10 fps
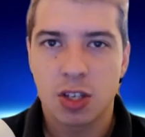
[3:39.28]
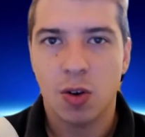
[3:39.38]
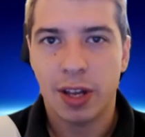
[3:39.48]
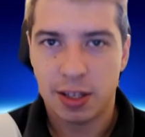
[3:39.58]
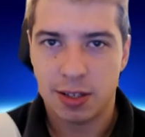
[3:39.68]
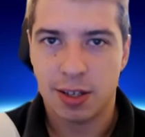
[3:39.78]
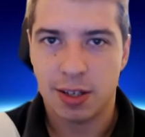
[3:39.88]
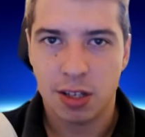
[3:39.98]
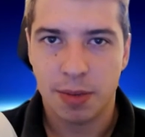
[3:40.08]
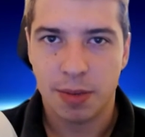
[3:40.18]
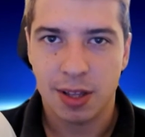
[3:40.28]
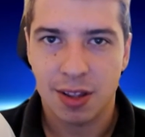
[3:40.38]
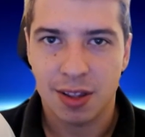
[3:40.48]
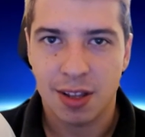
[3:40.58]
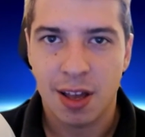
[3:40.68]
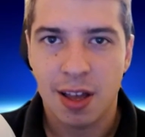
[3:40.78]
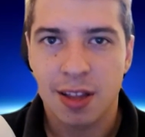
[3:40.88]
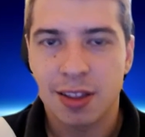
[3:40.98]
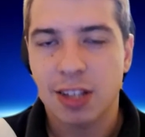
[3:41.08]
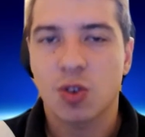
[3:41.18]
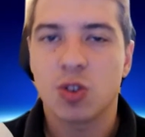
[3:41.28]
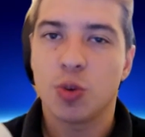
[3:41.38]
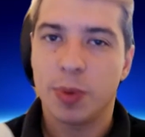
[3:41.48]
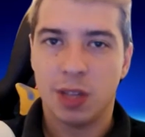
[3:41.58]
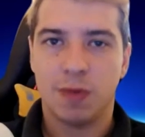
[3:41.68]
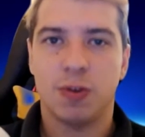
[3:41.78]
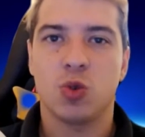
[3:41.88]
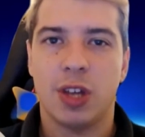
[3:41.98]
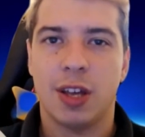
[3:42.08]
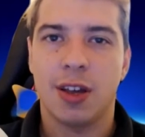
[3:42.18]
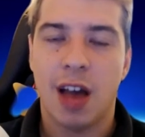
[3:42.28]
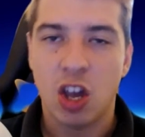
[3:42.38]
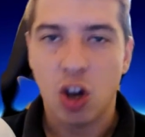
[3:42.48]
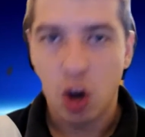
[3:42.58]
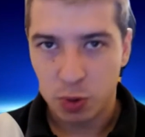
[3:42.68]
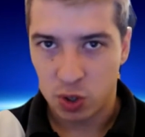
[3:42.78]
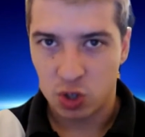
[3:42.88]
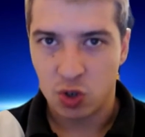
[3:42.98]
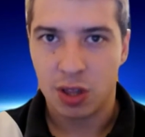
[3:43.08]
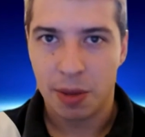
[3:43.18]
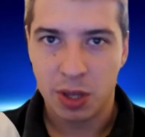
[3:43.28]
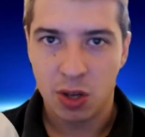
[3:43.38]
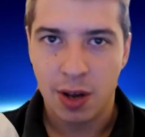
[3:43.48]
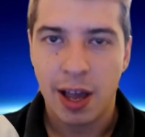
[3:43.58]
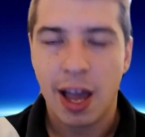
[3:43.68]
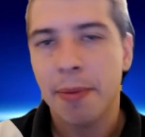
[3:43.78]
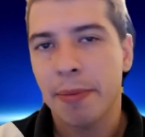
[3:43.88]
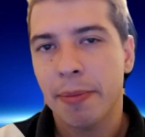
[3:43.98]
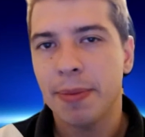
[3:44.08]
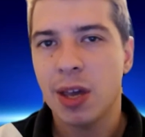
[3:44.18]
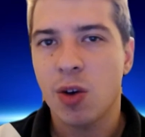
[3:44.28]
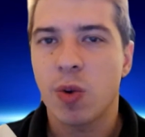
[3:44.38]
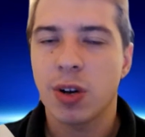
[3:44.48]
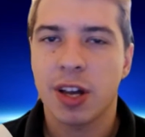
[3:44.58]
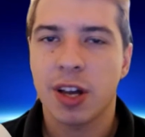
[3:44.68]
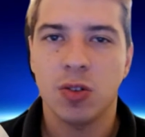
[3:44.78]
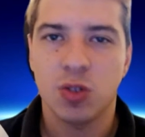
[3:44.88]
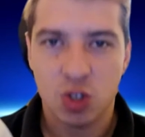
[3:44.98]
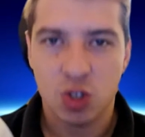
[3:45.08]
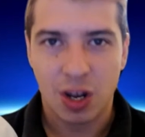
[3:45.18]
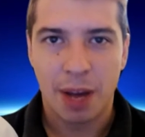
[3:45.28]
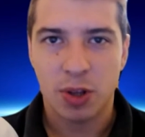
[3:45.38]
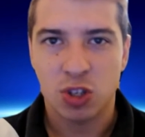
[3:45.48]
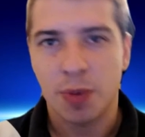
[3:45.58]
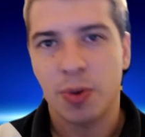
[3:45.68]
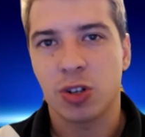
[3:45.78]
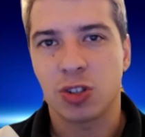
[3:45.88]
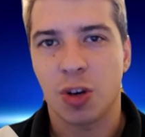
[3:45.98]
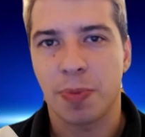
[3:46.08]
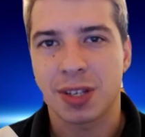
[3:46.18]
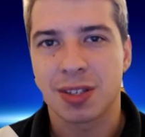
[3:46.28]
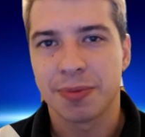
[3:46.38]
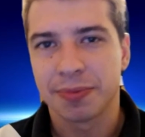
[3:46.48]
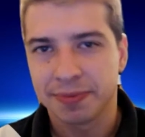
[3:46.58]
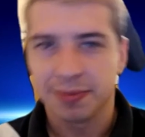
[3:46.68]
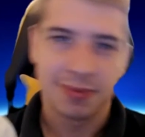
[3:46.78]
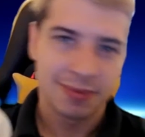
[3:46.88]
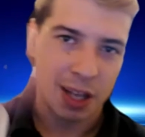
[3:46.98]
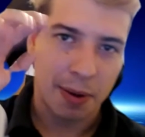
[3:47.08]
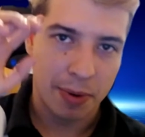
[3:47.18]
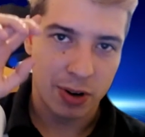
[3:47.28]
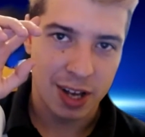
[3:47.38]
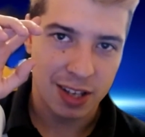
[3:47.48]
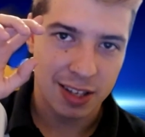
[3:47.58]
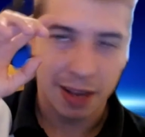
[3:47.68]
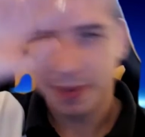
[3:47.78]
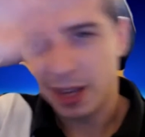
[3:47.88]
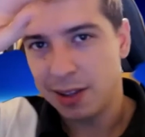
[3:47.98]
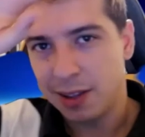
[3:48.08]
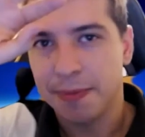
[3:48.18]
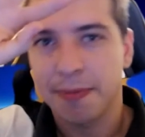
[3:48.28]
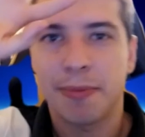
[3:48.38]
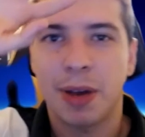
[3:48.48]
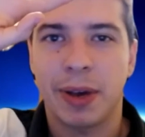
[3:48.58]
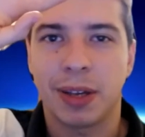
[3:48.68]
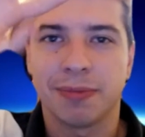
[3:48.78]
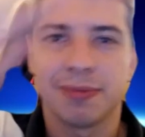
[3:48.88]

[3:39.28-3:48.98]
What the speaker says: So, ladies and gentlemen, that's going to be it for today. I hope you enjoyed the video and maybe we'll get on to talk about some other topics. Have a very nice day and bye-bye.